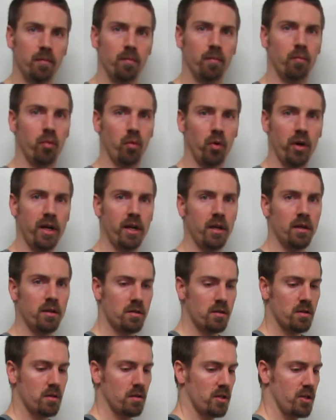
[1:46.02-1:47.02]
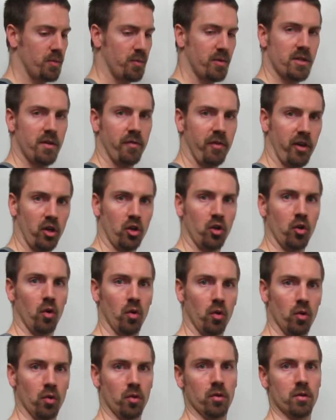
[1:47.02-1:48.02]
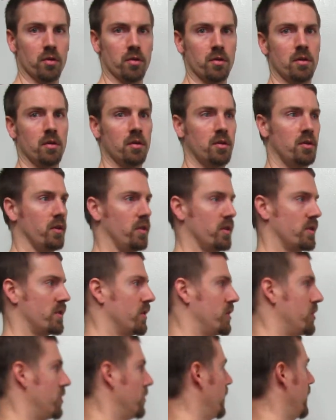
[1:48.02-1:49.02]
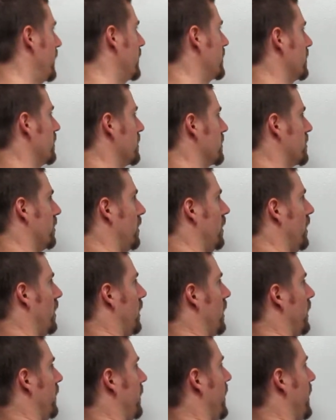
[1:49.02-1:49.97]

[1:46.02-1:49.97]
brings specific goals to the situation. So